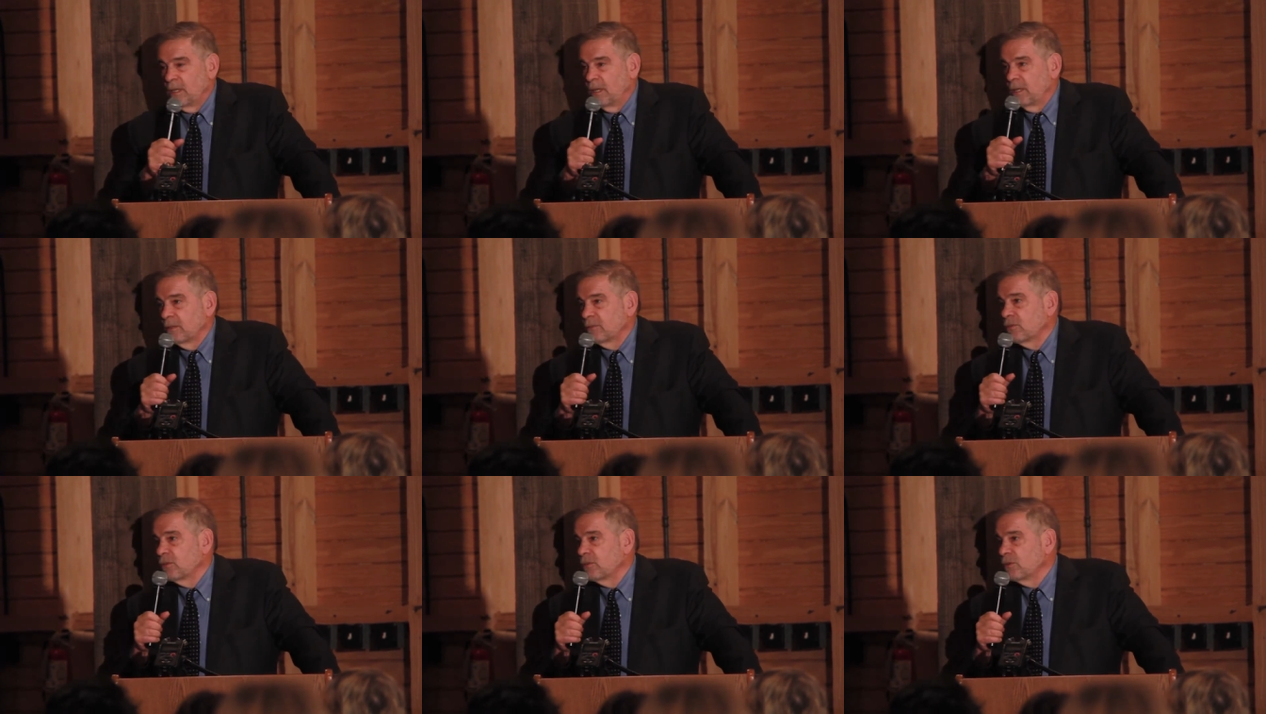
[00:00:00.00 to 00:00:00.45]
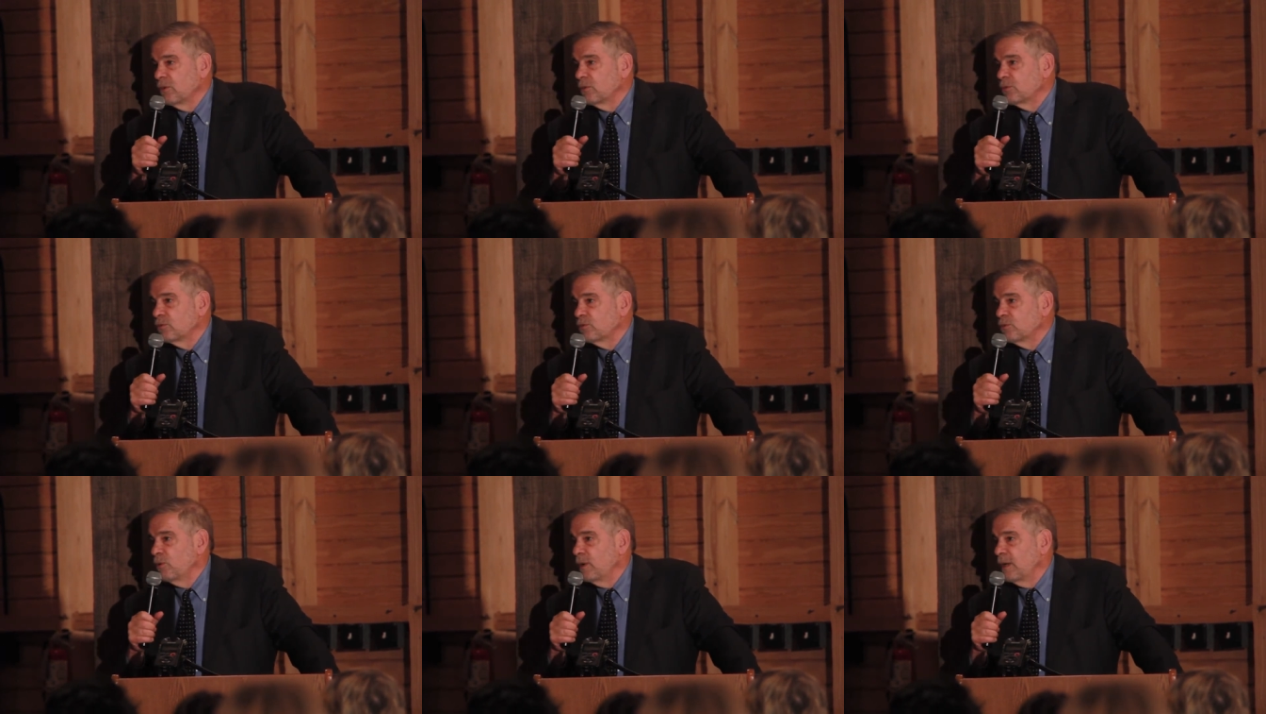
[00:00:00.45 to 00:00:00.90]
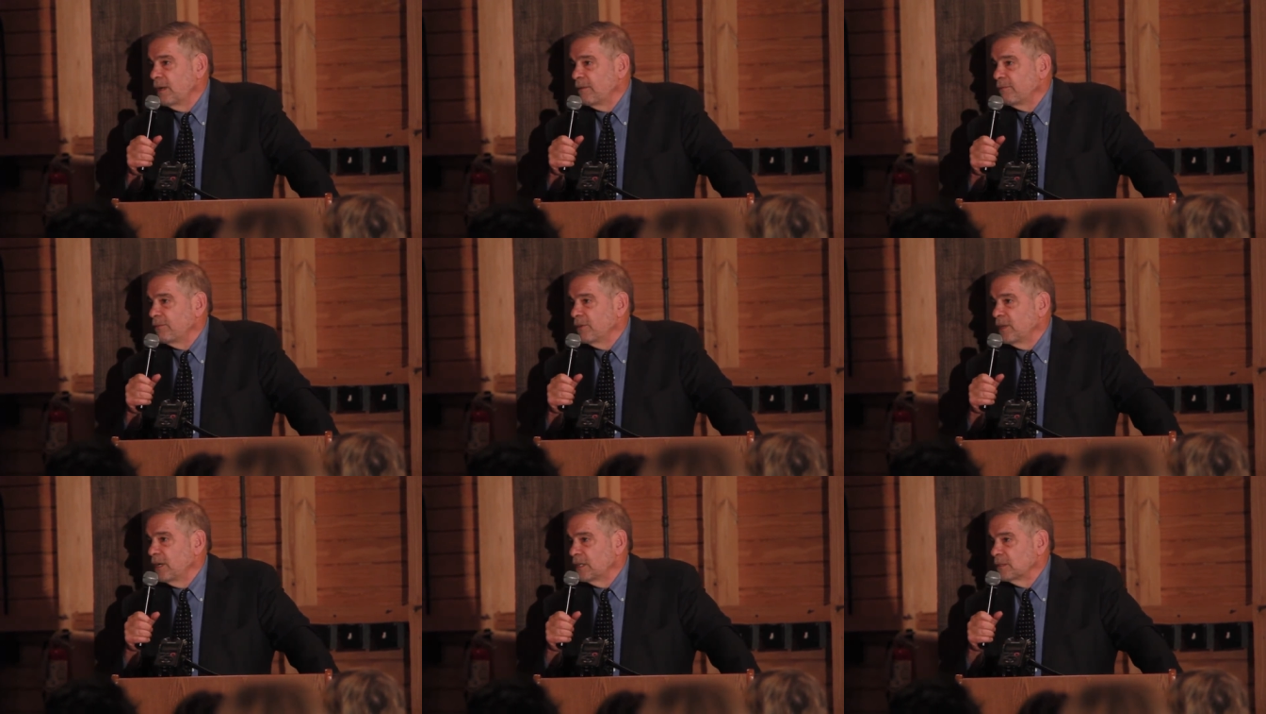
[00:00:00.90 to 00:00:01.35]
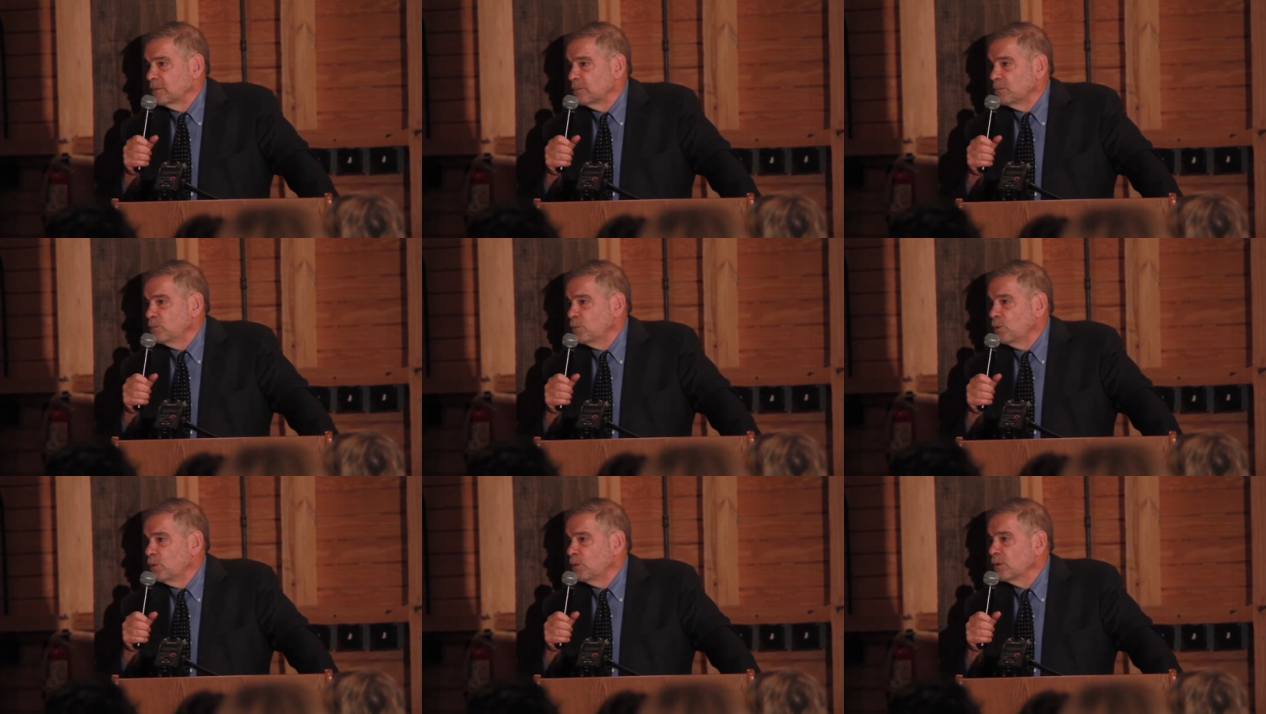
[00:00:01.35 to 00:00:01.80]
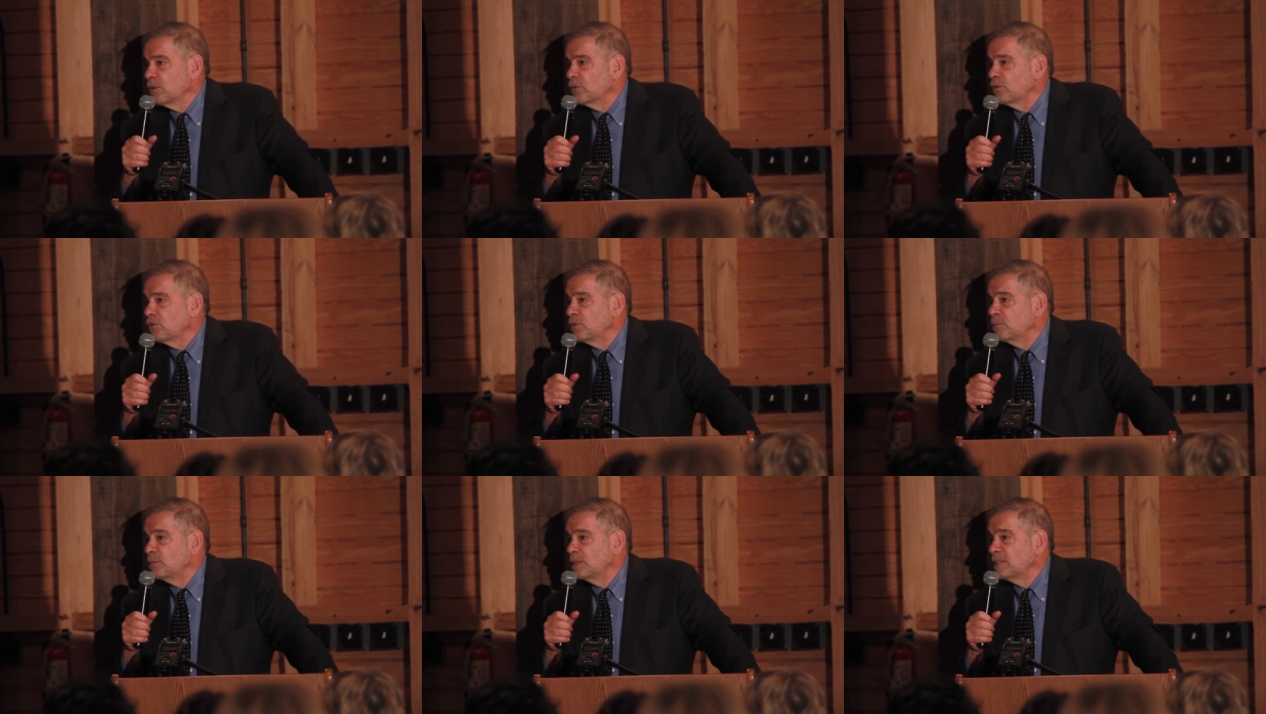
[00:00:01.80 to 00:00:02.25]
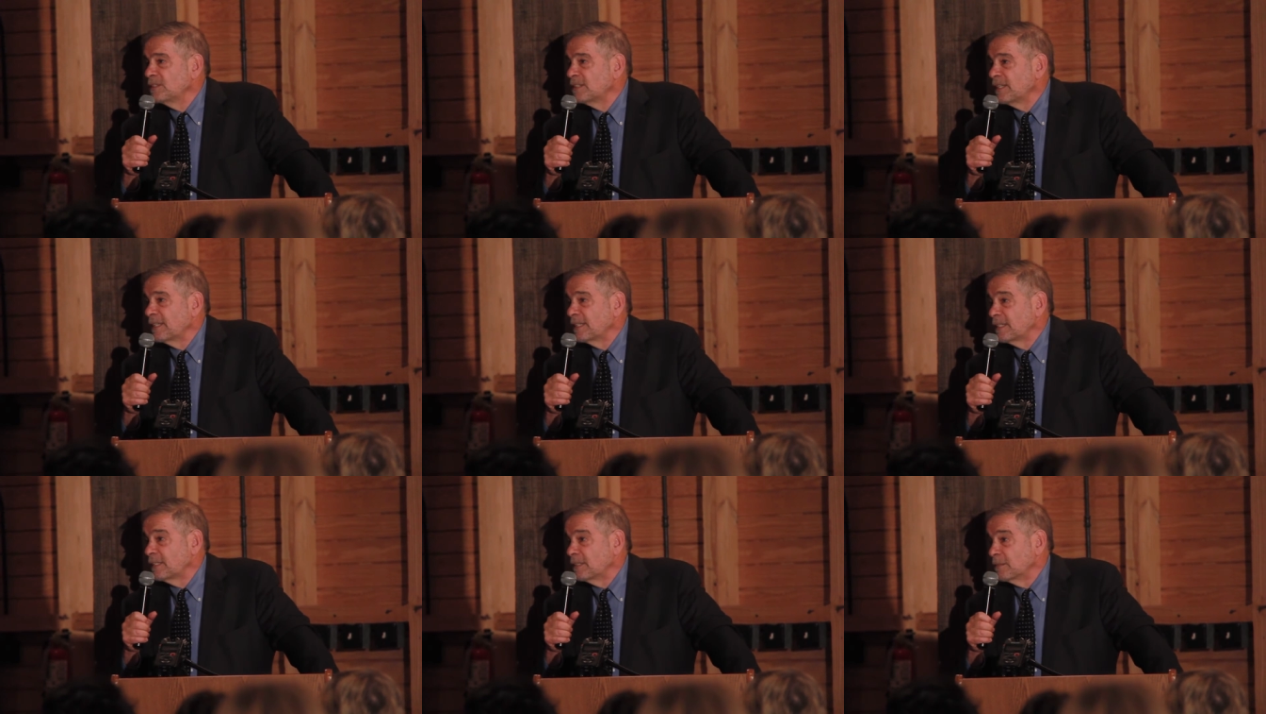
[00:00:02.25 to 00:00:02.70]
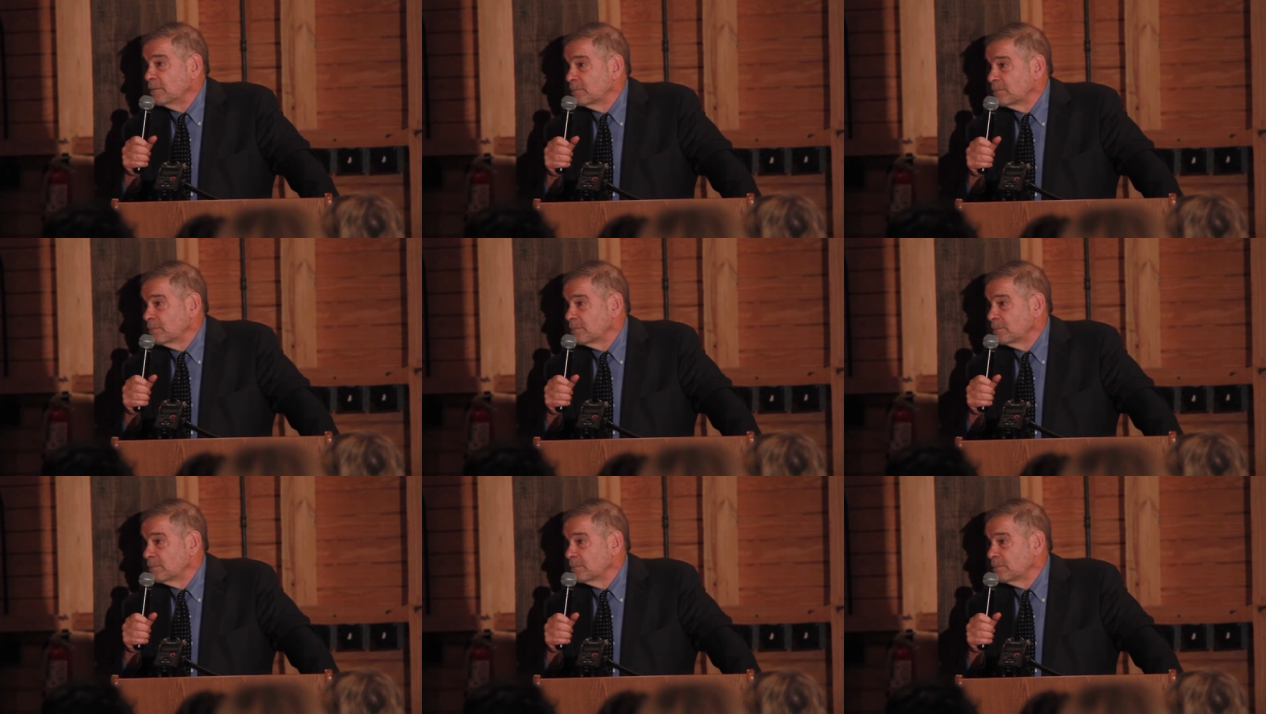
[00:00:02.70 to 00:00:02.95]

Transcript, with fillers: and to those who have not, more is to be taken.